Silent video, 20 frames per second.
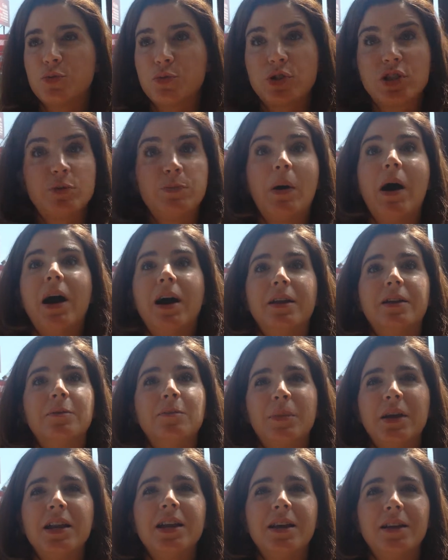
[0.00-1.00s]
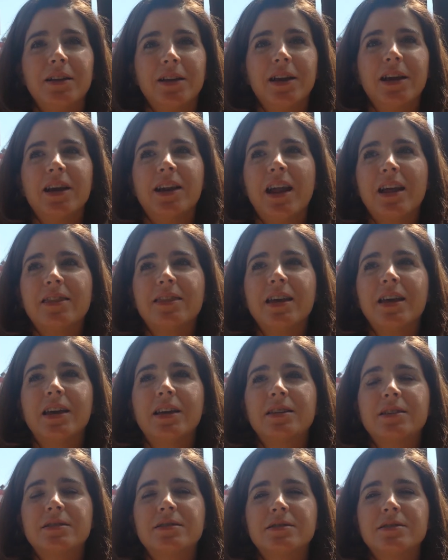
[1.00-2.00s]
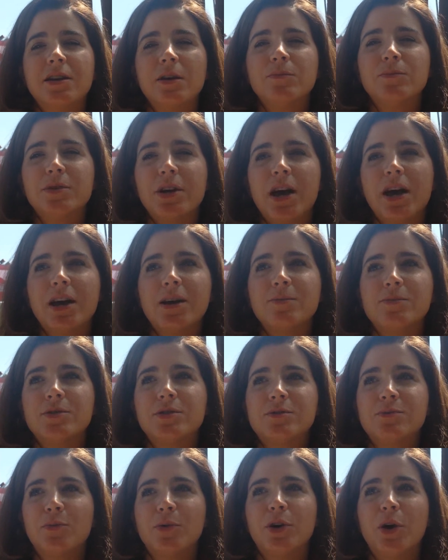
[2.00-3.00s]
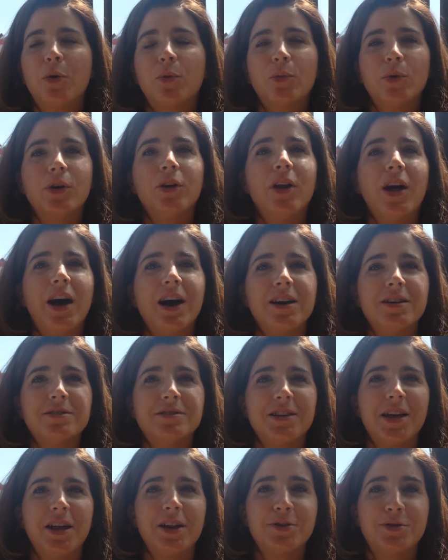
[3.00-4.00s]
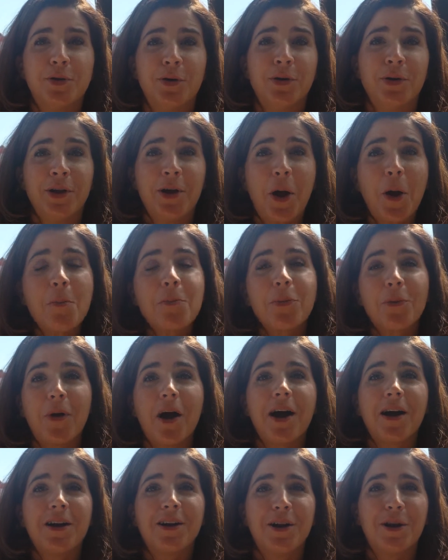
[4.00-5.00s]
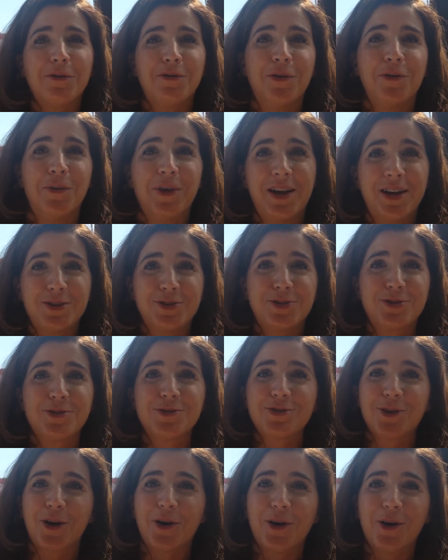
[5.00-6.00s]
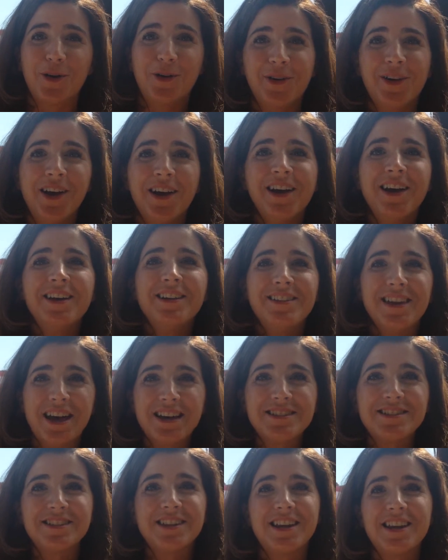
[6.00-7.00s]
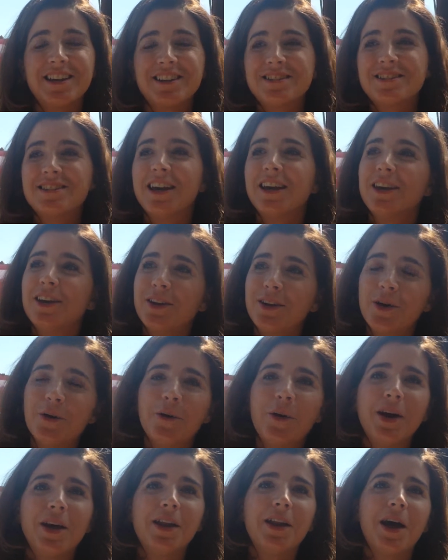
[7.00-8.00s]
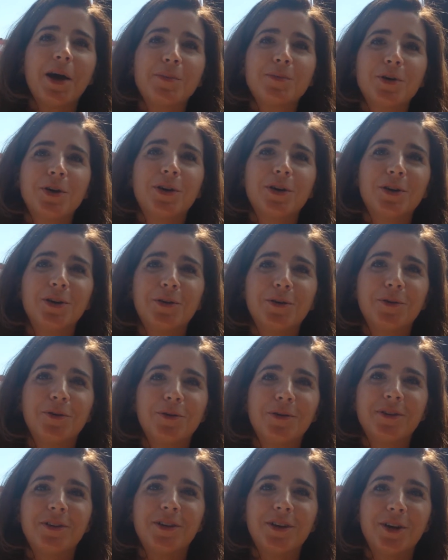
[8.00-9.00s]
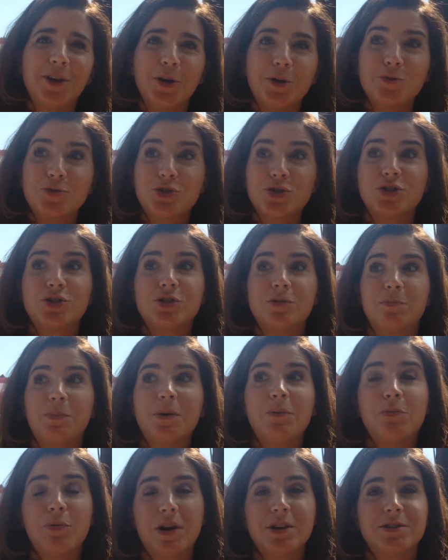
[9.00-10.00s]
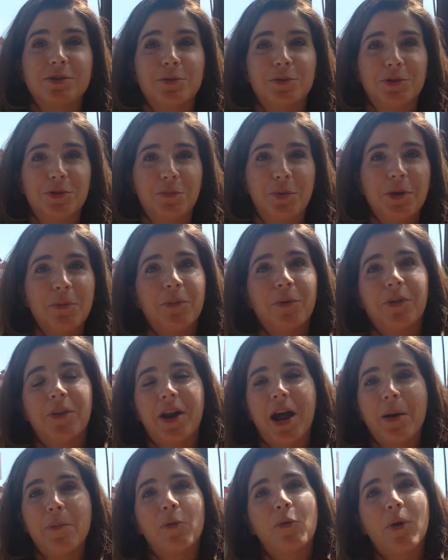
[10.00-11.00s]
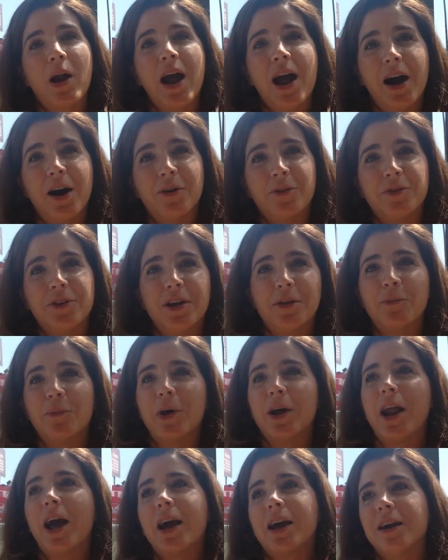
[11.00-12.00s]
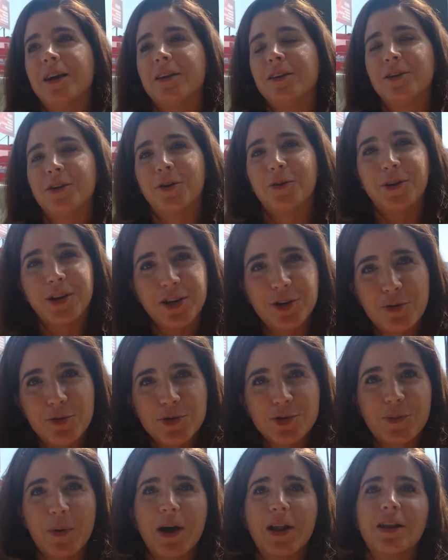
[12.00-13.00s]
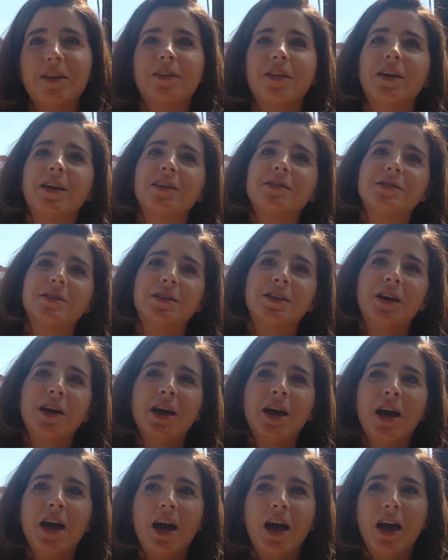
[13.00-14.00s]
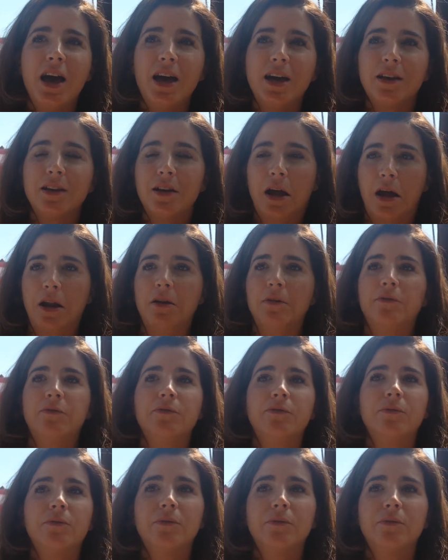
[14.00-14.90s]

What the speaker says: respond immediately. And I think sometimes we don't realize that it's really our prerogative. We can choose our own destiny and say, you know what, I'm going to just be present with the people that I'm around, and when I need to respond to things and kind of